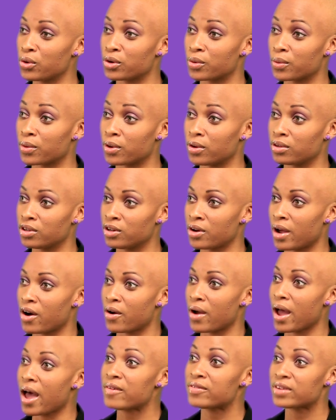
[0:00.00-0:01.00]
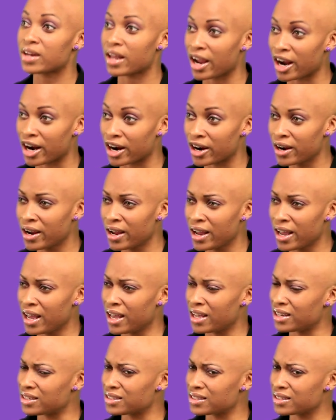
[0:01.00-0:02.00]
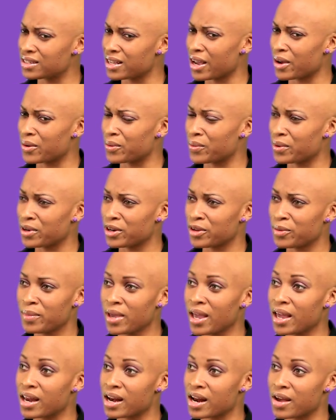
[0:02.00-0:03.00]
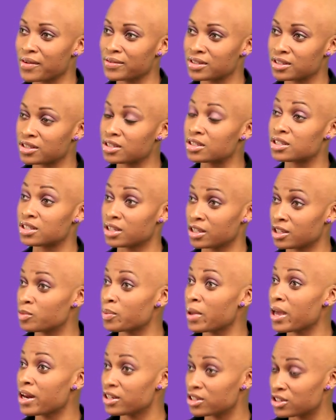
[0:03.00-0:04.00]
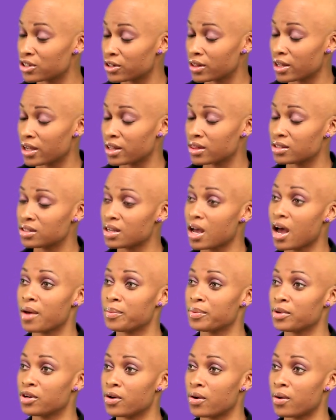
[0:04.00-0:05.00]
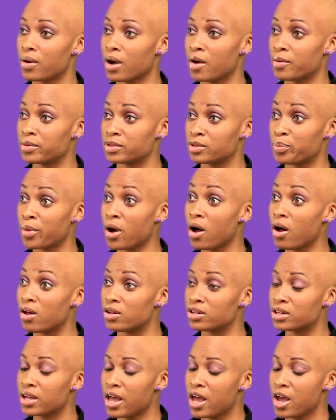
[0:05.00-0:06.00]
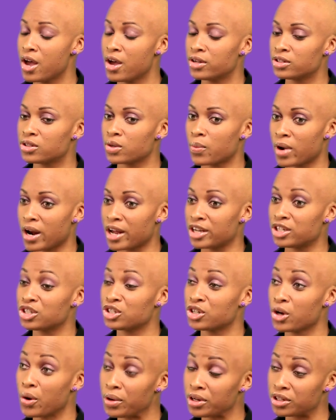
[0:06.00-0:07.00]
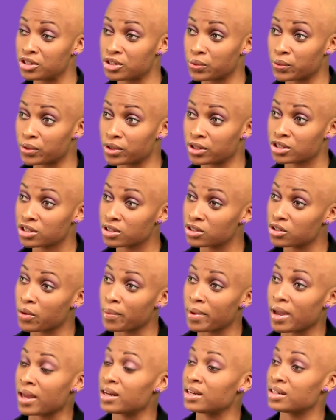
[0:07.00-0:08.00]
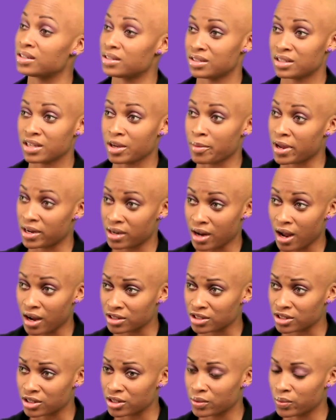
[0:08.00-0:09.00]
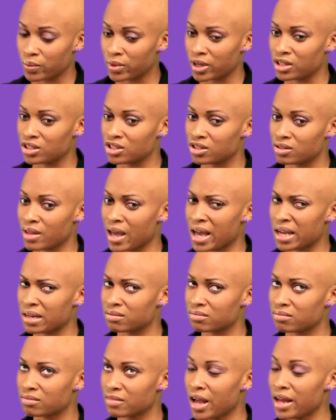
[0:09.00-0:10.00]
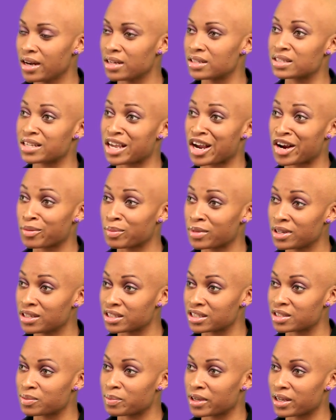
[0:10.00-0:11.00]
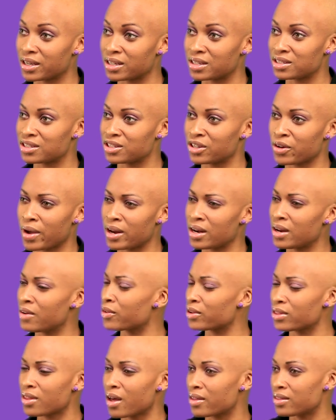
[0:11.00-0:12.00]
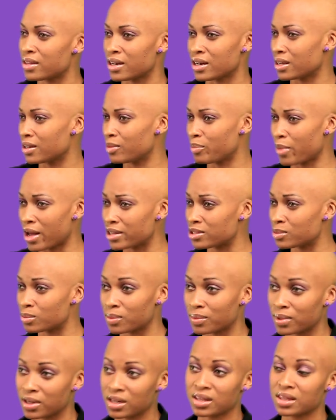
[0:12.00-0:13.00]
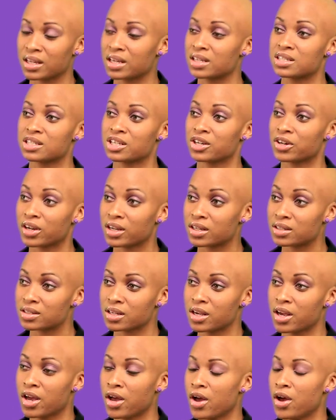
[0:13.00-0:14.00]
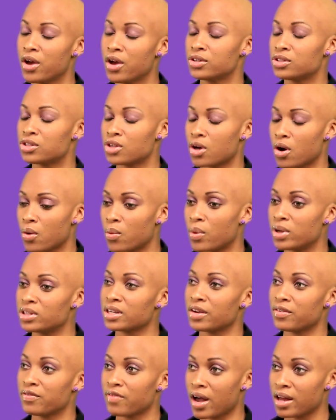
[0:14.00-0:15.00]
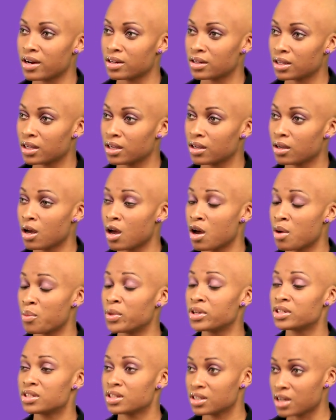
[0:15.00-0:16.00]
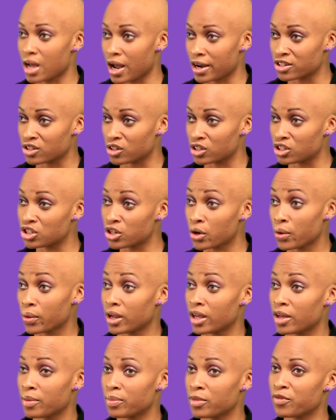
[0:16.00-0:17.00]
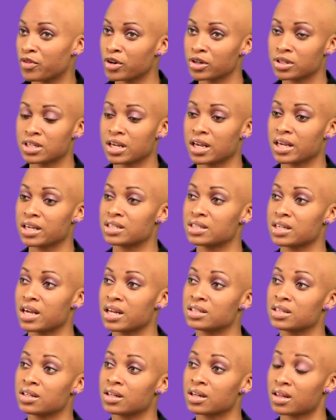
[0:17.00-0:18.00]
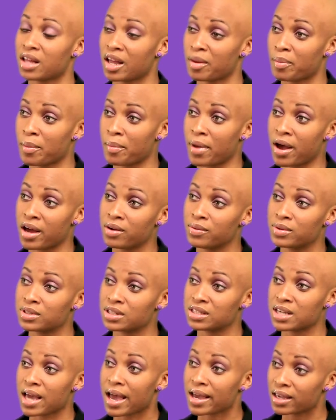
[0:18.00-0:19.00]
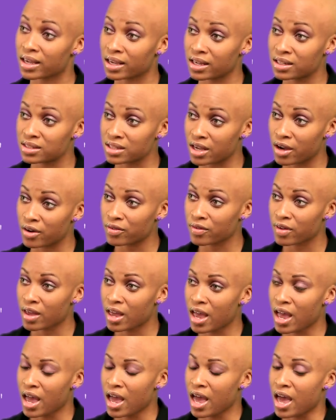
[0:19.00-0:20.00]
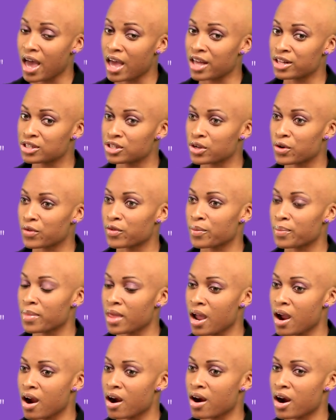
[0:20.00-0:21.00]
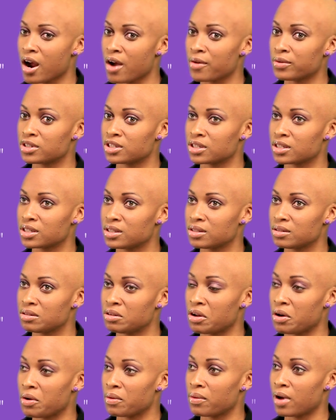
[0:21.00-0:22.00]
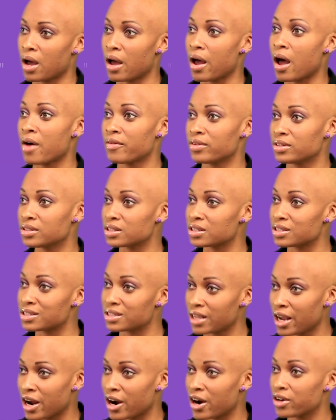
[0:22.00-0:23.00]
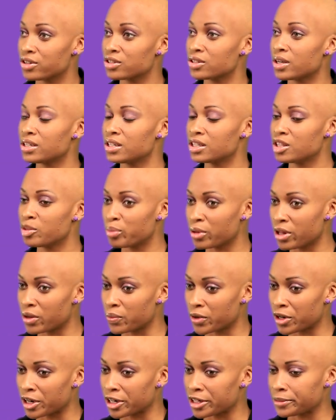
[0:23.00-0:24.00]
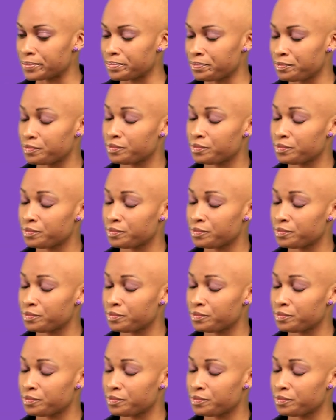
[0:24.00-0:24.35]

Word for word: told her, well, you know, I don't have any hair. And she's like, well, what do you mean? And I was just explaining to her that at the top, you know, I was bald. So when I showed it to her, she told me I needed to tell my doctor, which that kind of scared me just because, you know, I never thought that it could possibly be anything serious. So once I finally um, went to the doctor and showed him, the first thing he says, it looked like my body was attacking itself. And so from there, I was just, you know, obviously scared. So I did the blood work.